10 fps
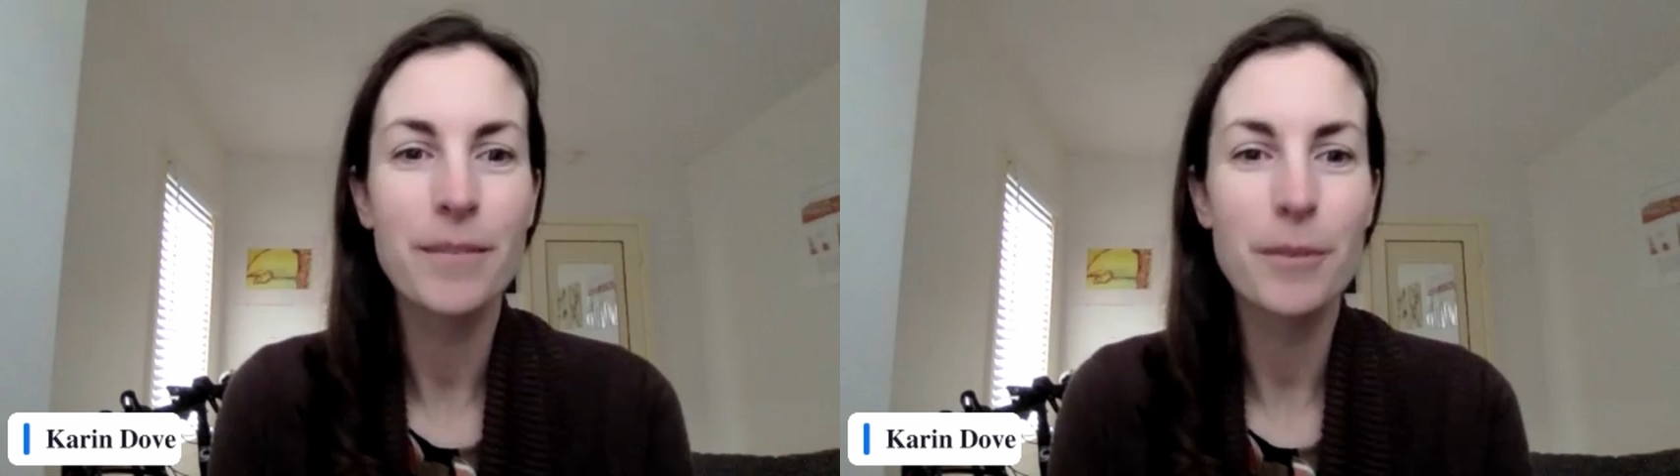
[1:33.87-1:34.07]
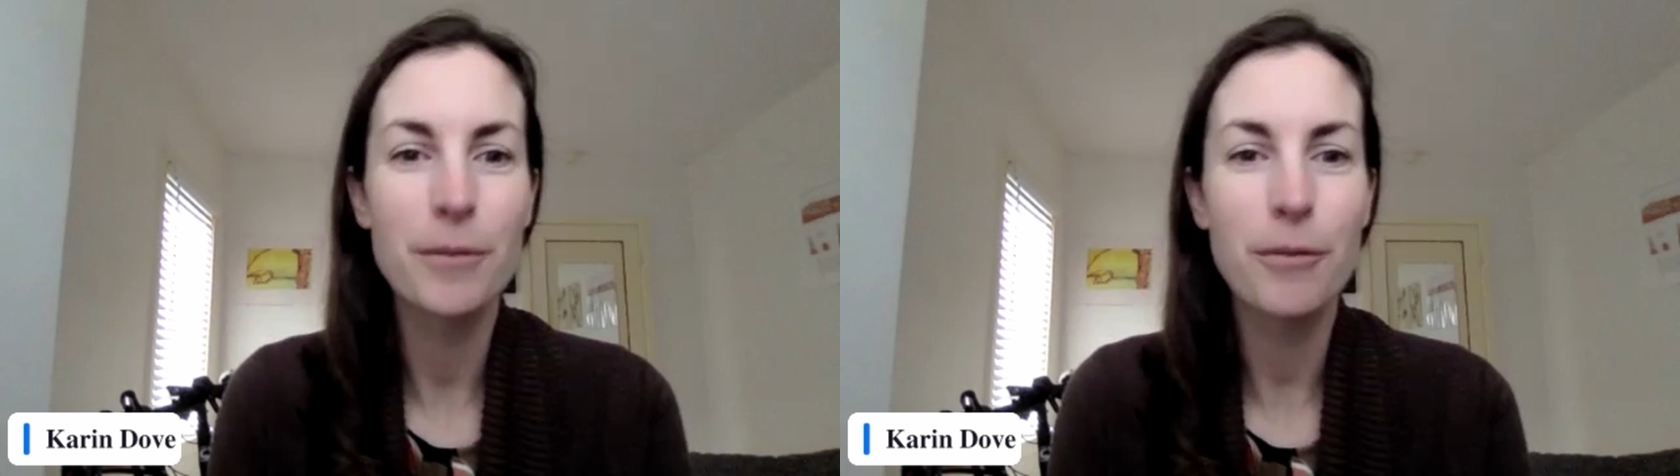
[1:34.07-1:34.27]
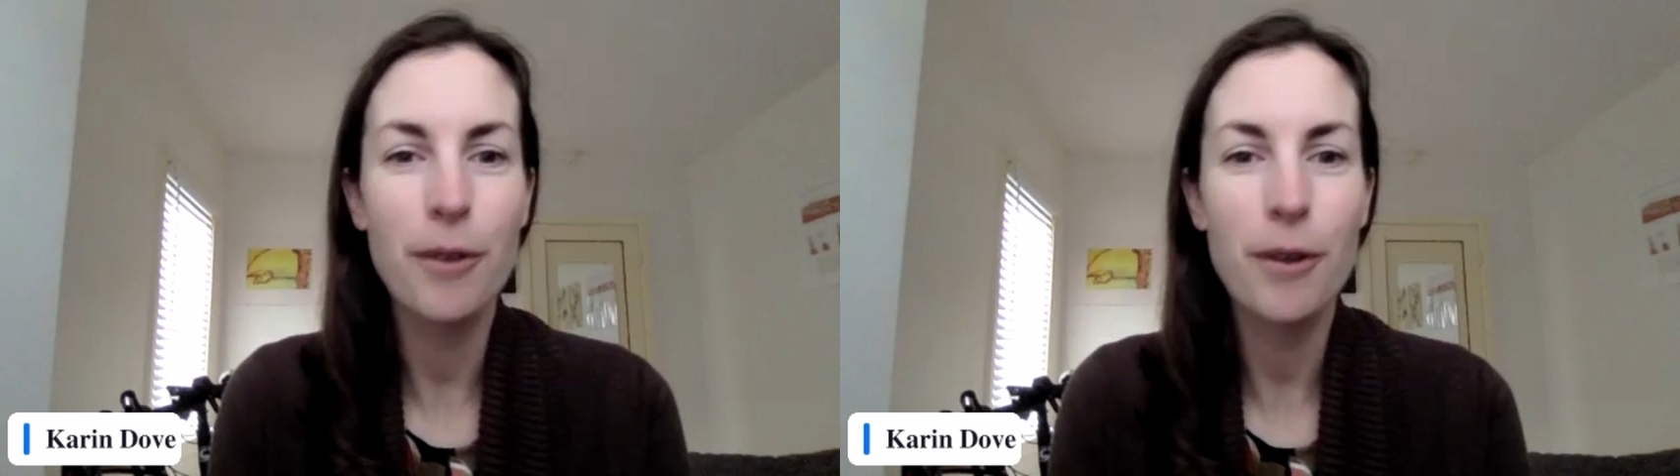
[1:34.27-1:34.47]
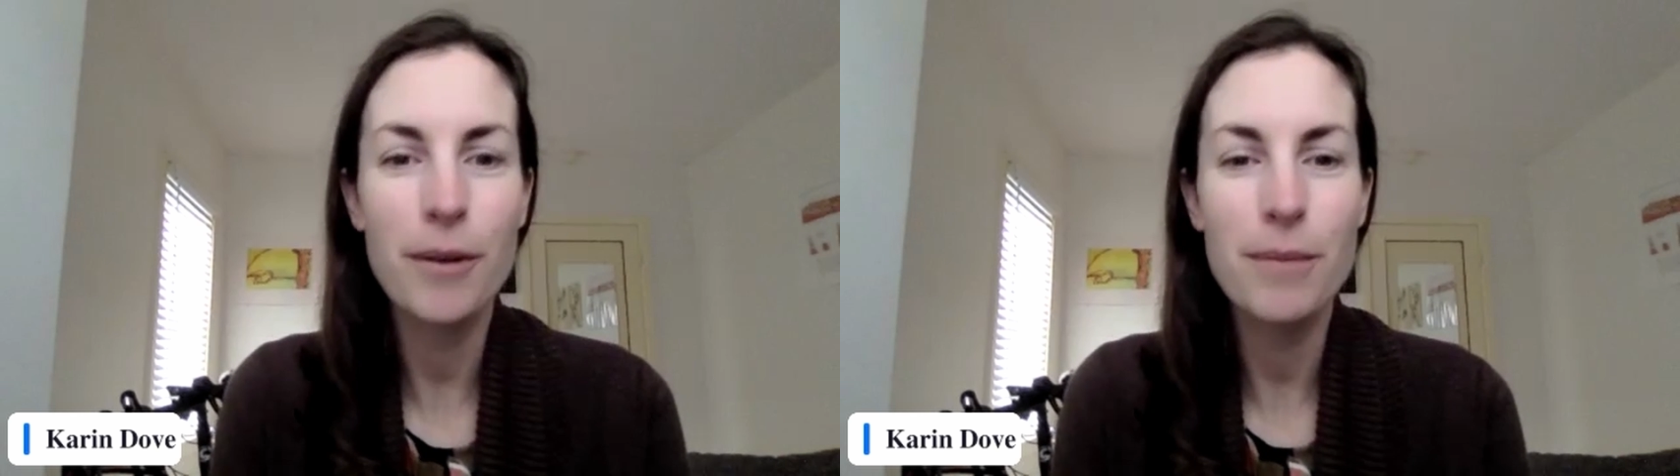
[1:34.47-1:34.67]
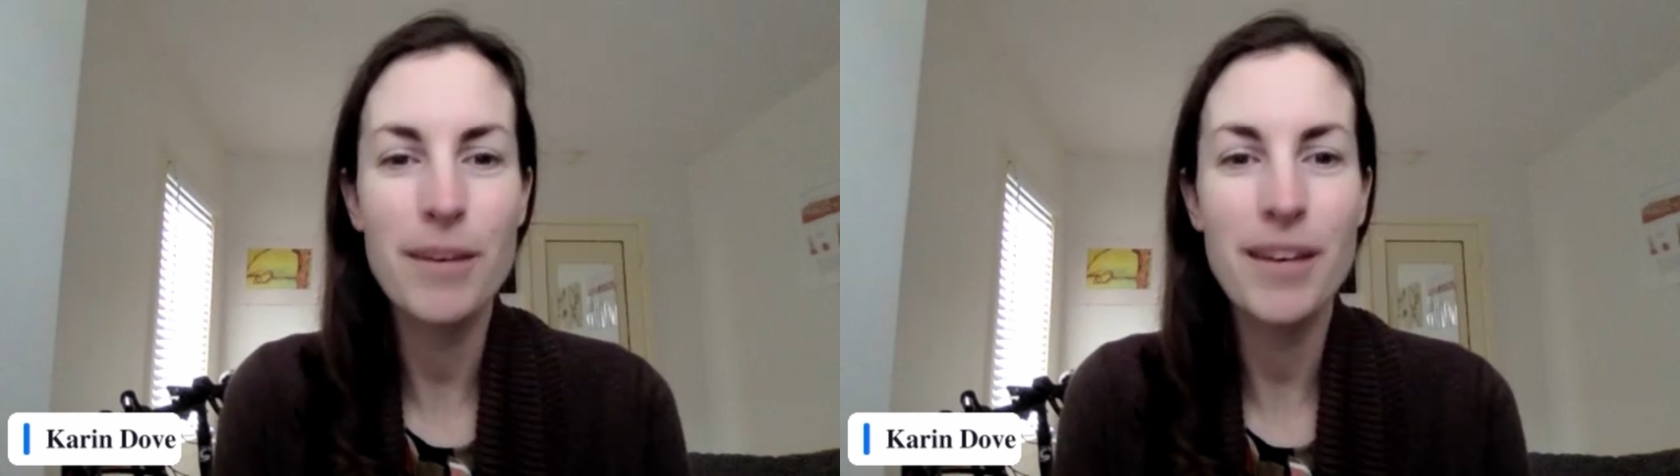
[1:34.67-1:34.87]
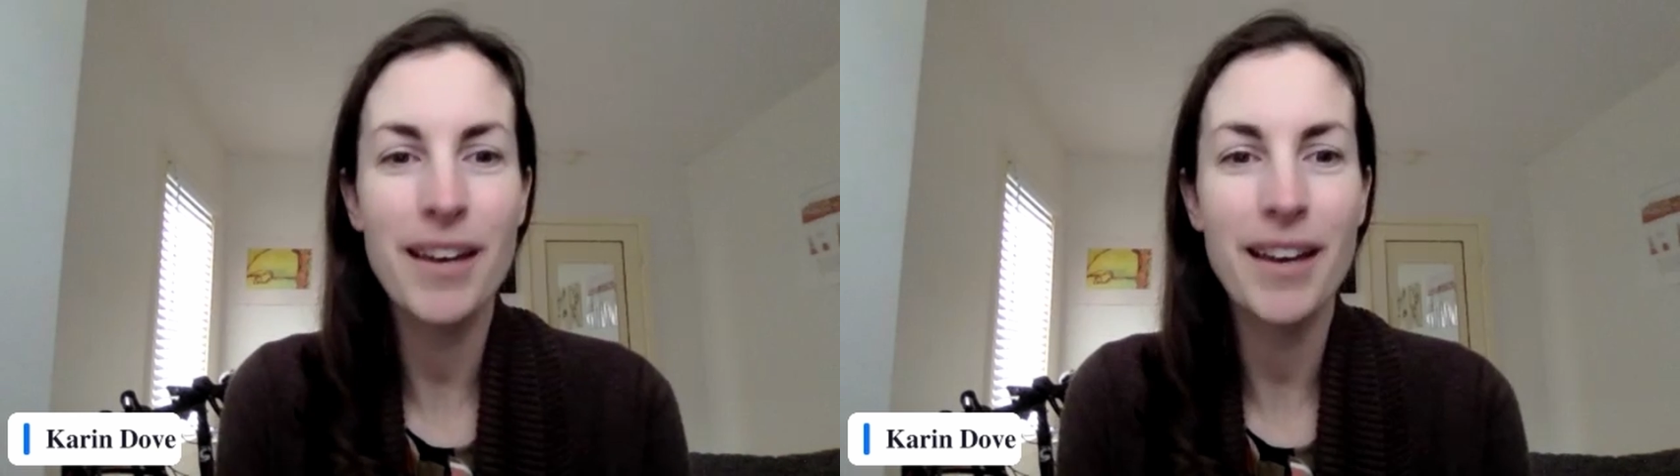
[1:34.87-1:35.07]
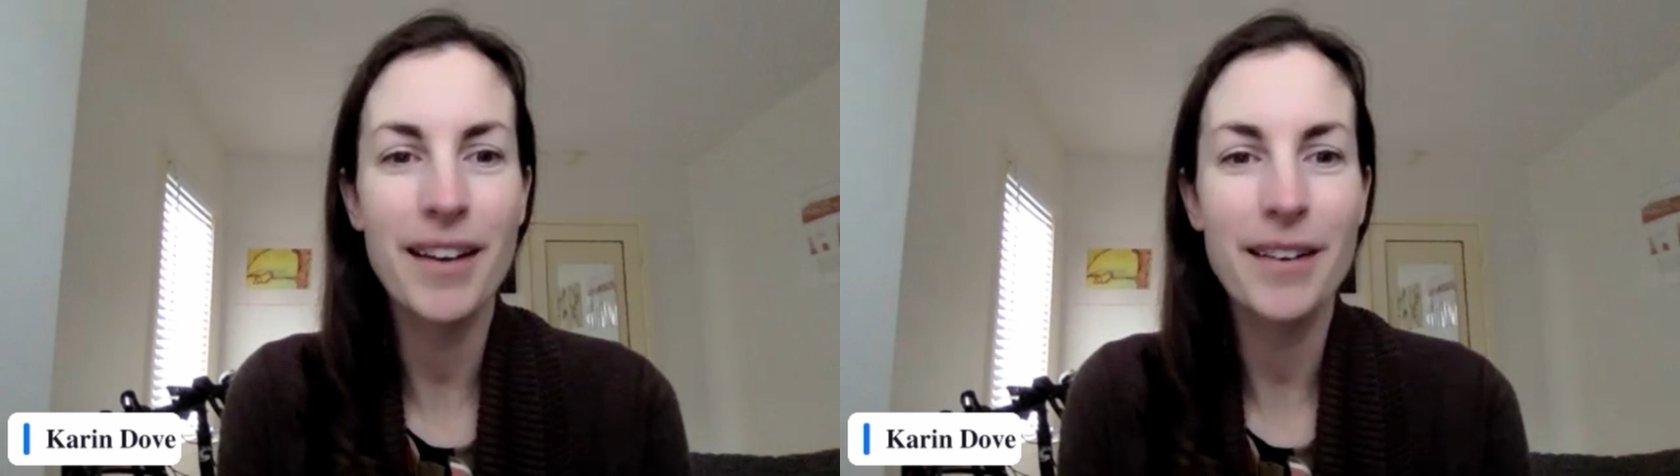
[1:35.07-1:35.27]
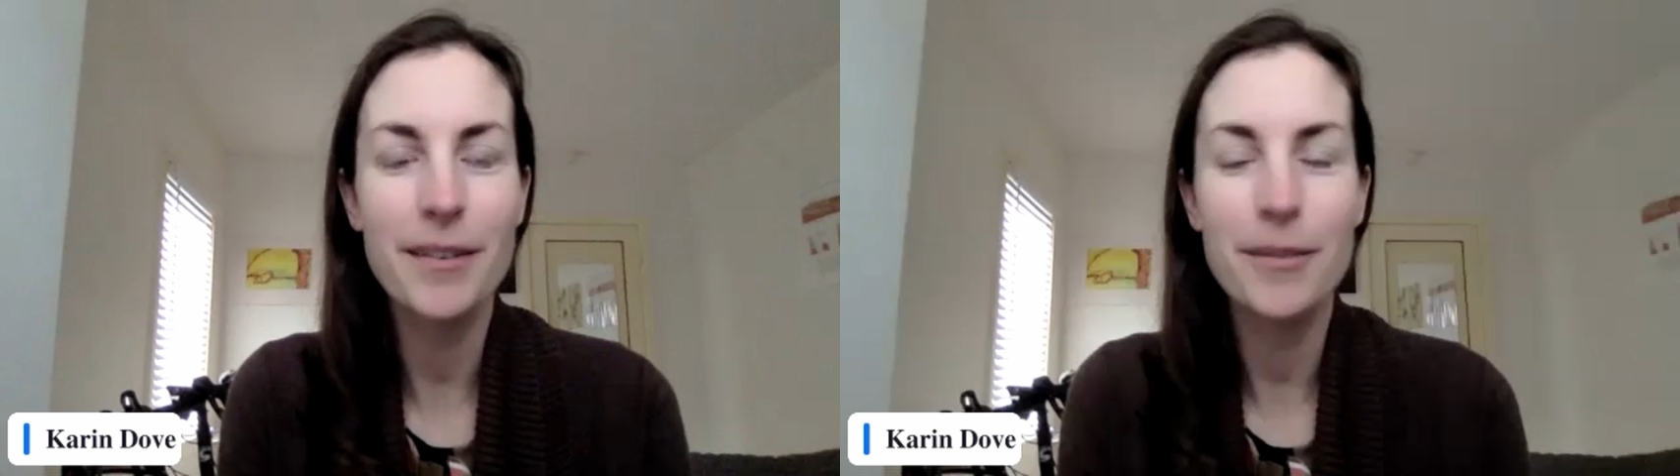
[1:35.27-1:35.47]
Before we
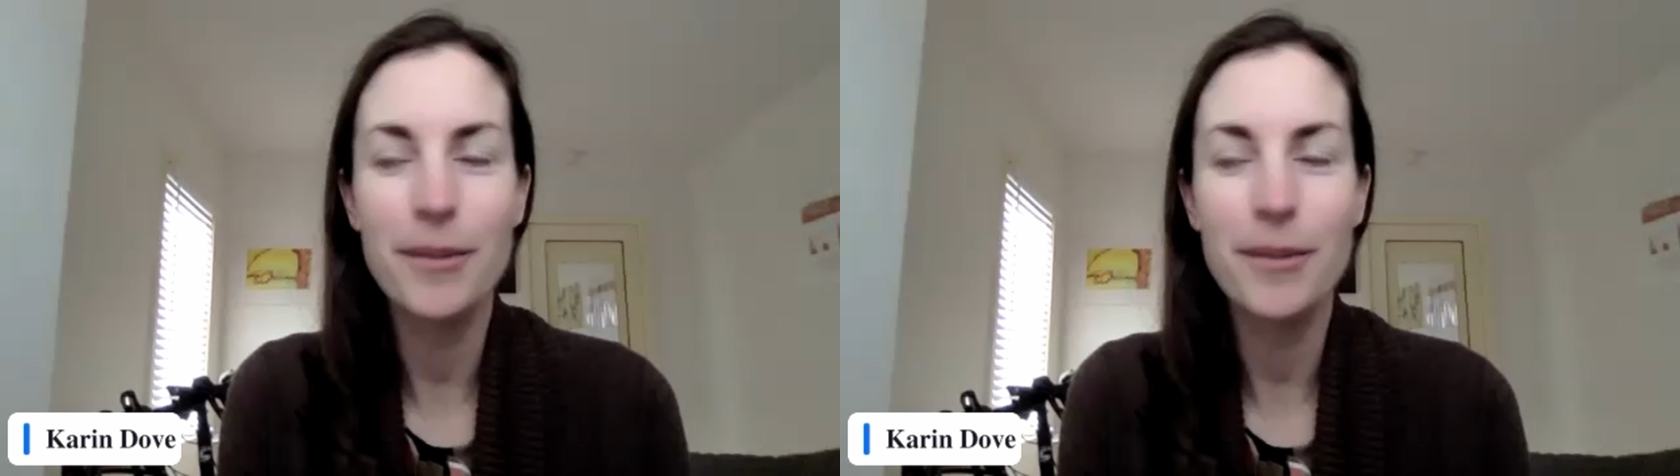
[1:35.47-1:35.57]
begin,